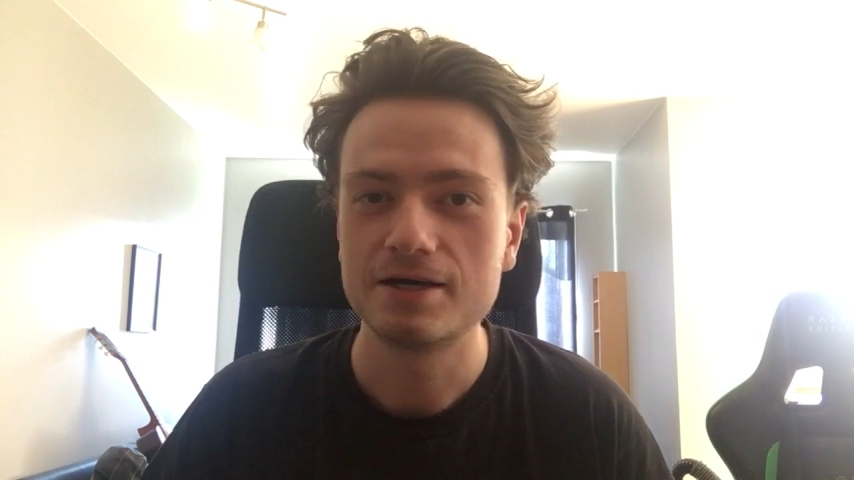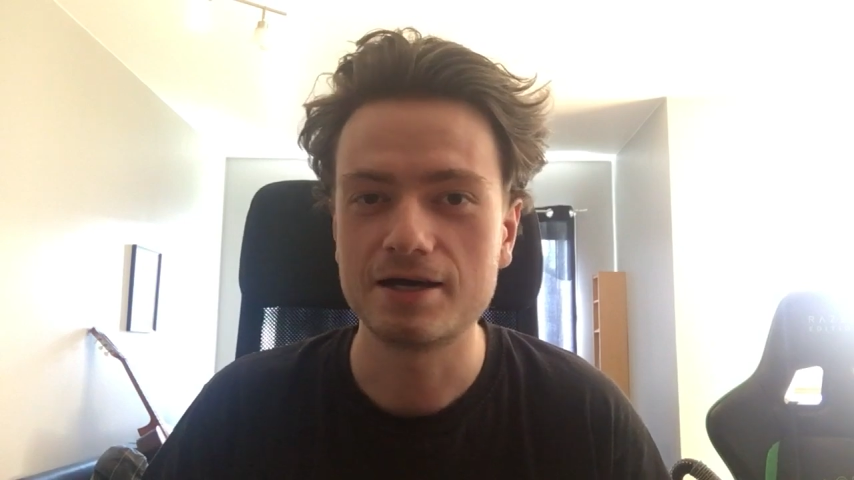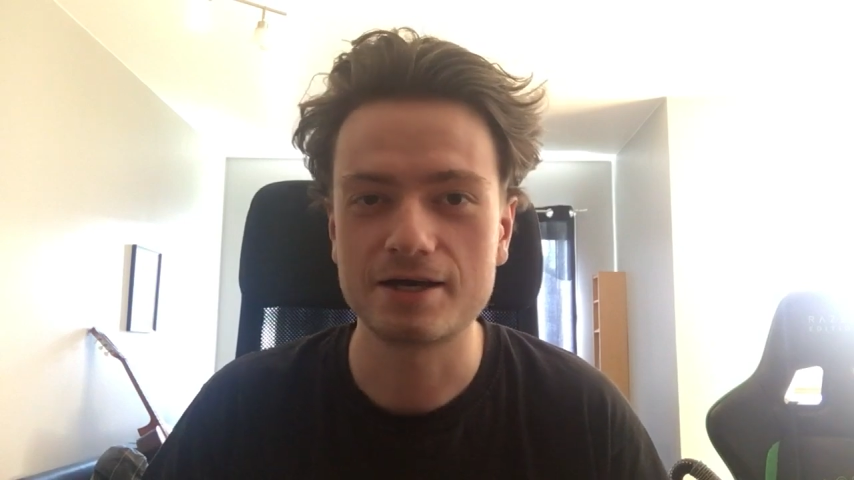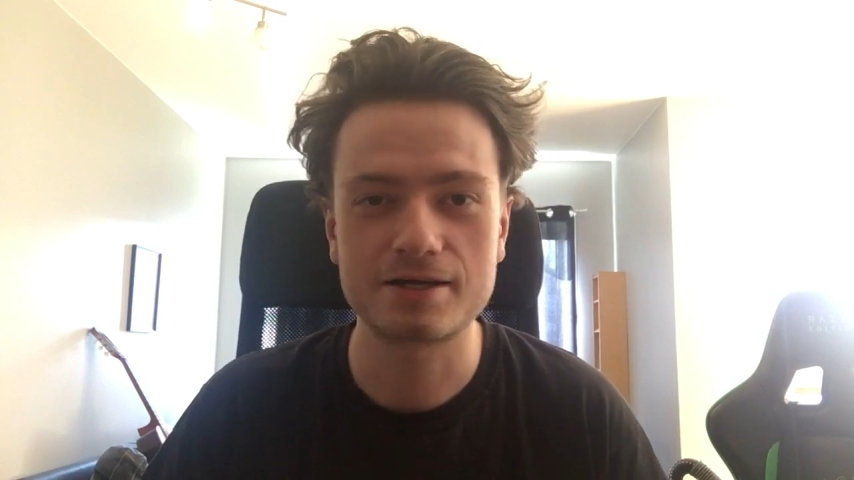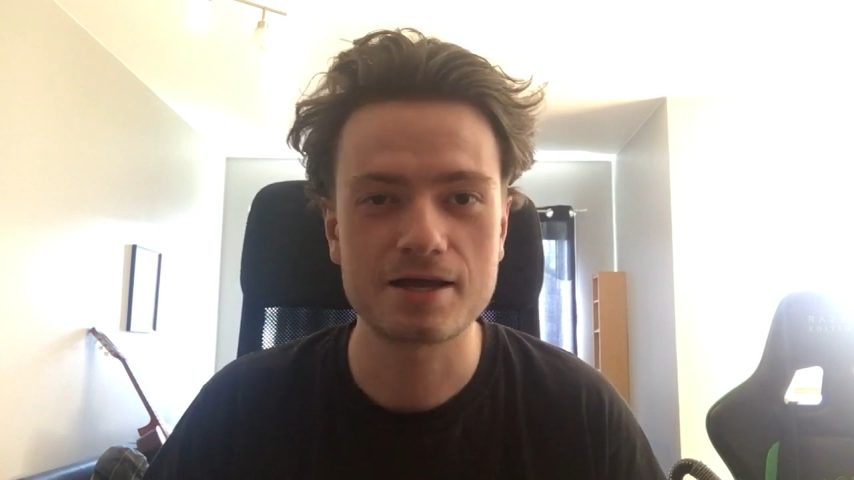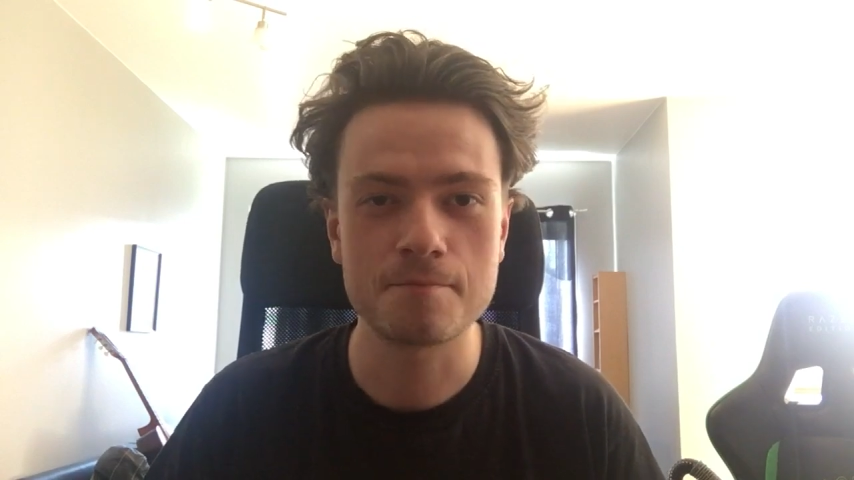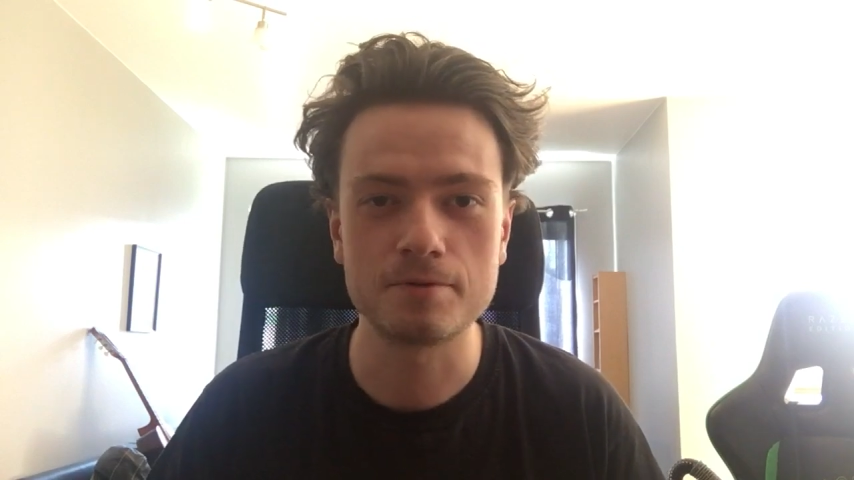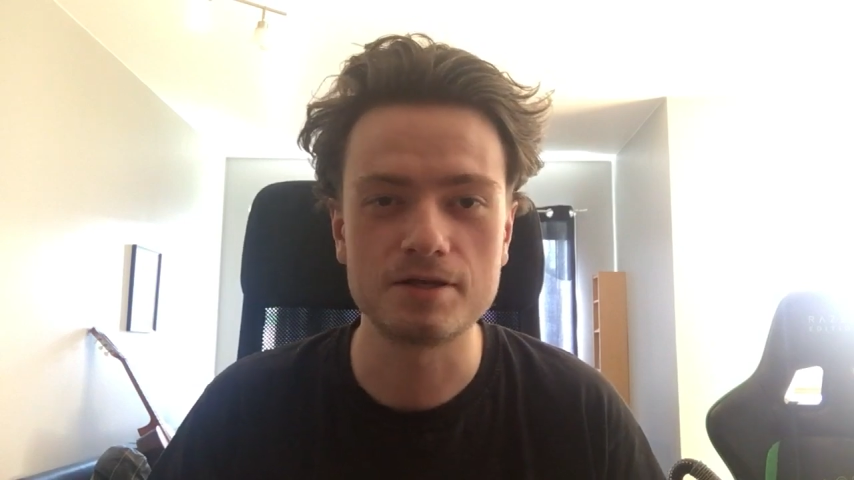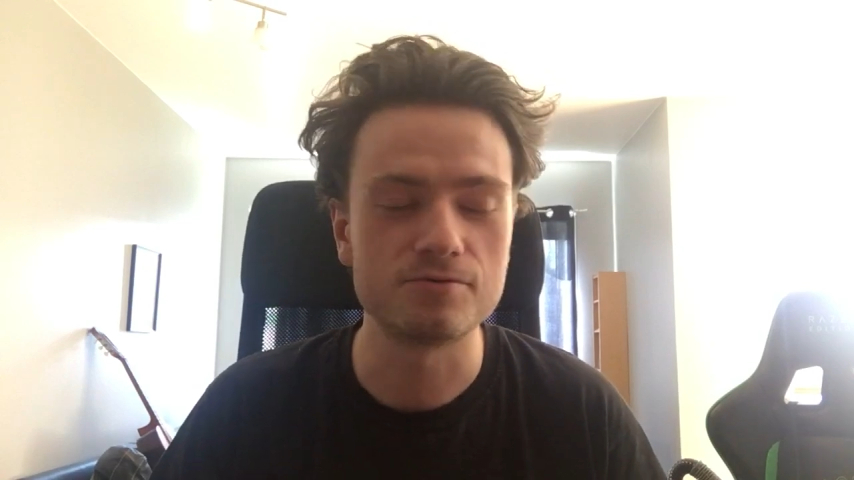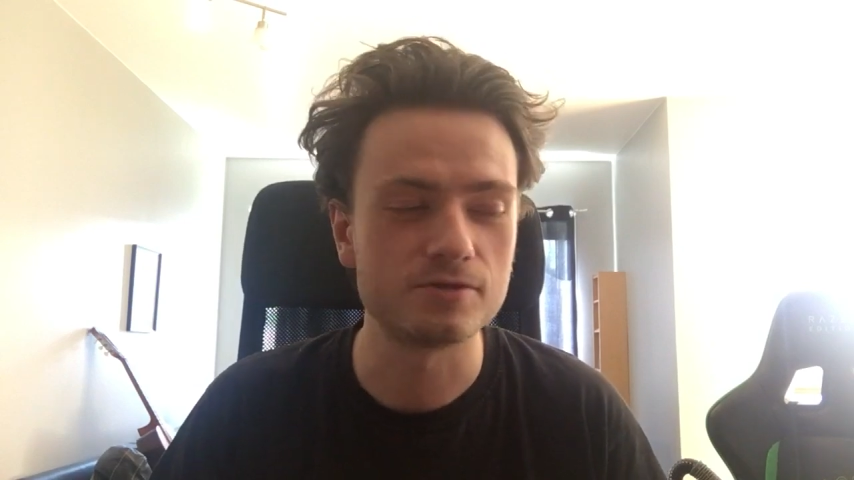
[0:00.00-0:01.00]
I can't
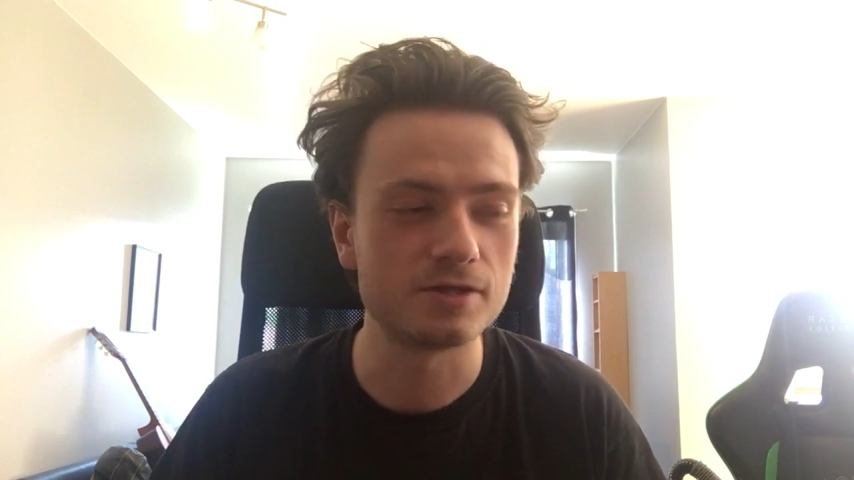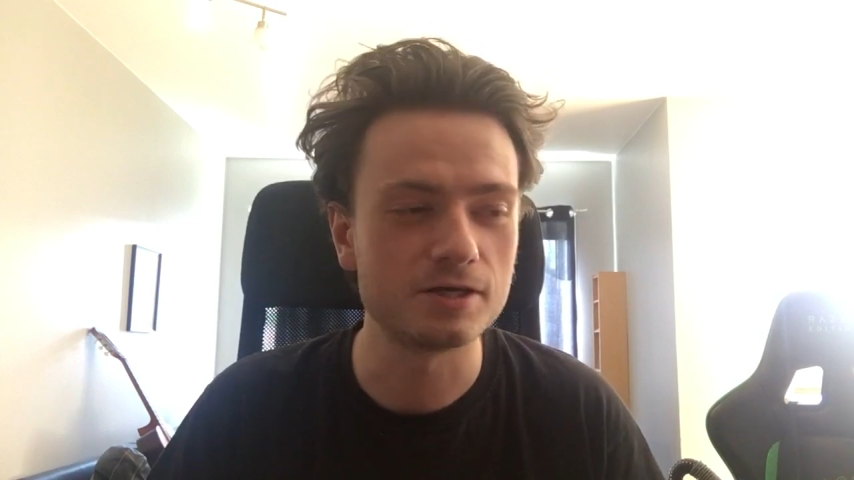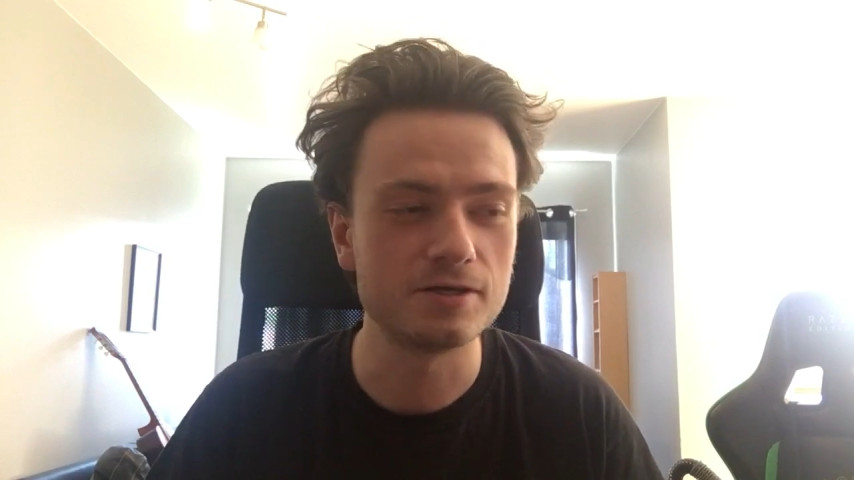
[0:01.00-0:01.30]
believe it. They